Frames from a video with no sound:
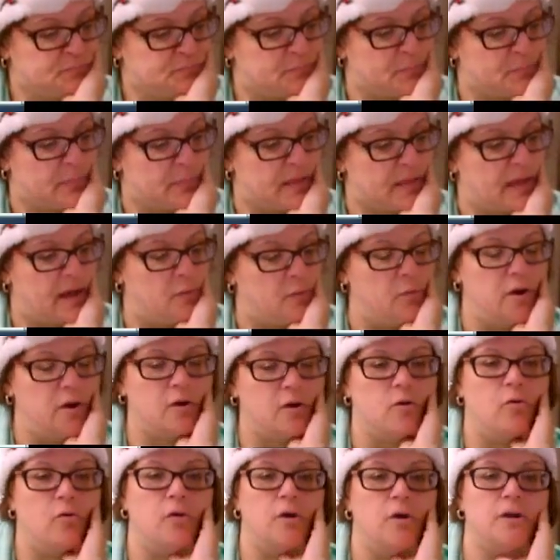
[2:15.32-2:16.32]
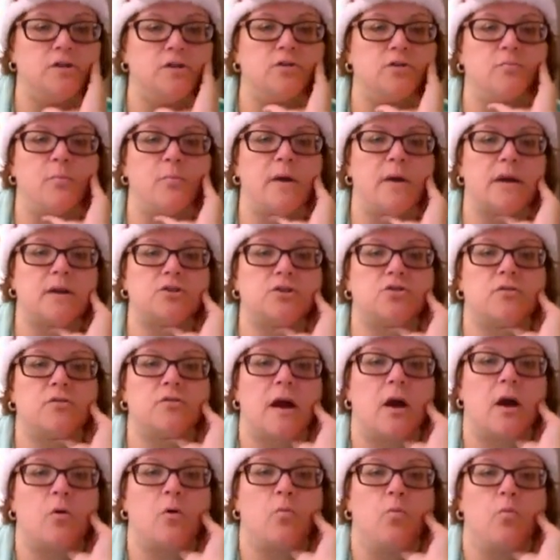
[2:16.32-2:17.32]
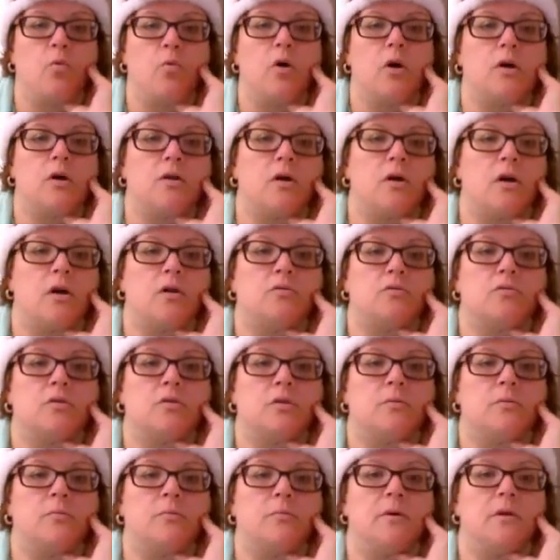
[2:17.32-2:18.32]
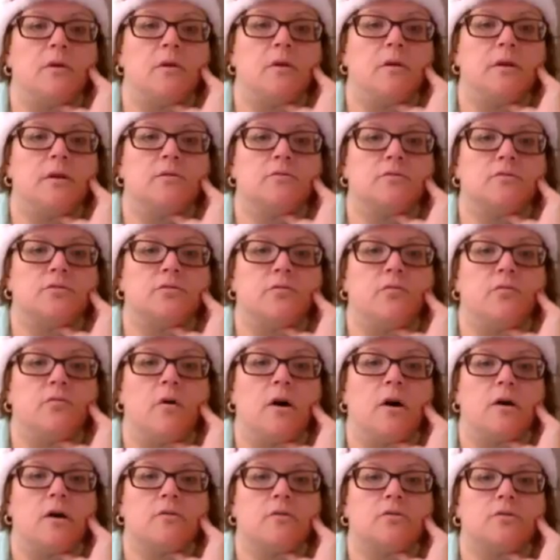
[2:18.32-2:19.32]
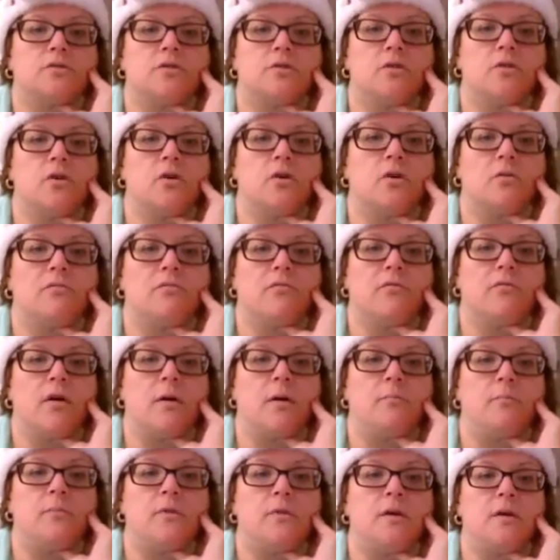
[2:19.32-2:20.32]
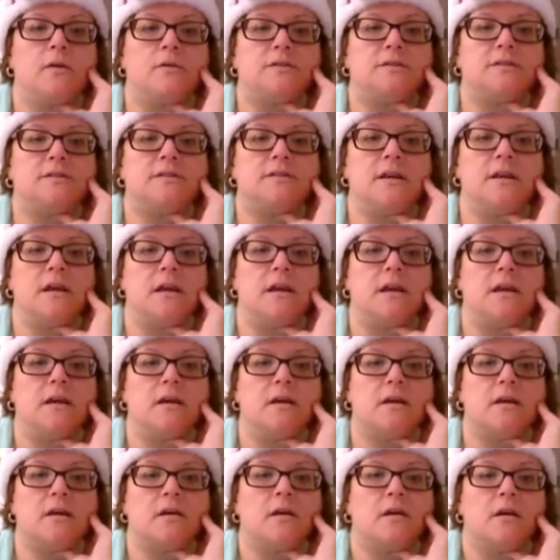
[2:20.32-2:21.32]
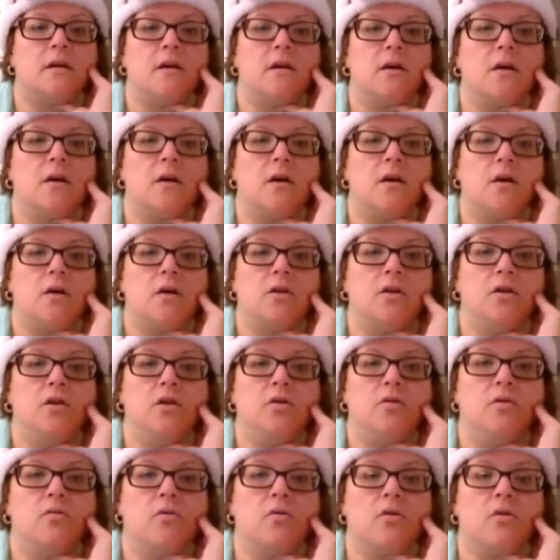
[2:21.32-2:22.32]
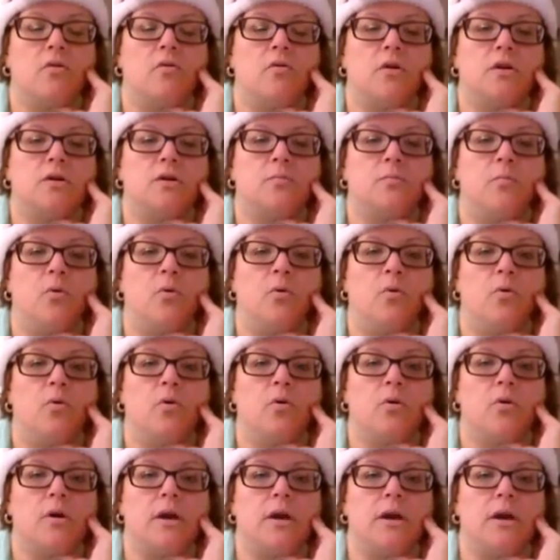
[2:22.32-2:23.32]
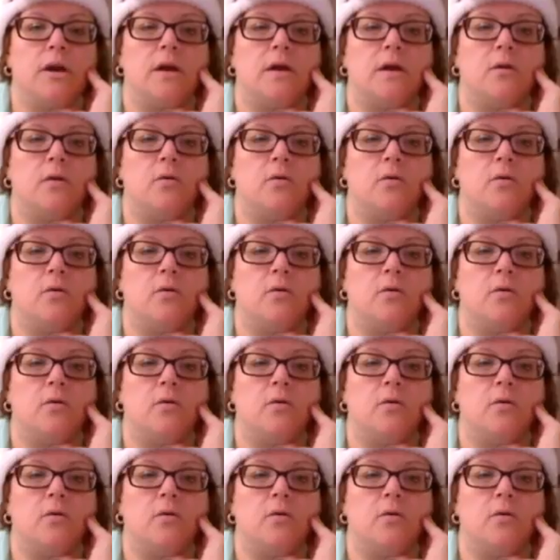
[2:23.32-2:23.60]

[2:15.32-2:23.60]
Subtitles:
and we are going to measure out 100 milliliters of water. So from the sink, you are going to pour in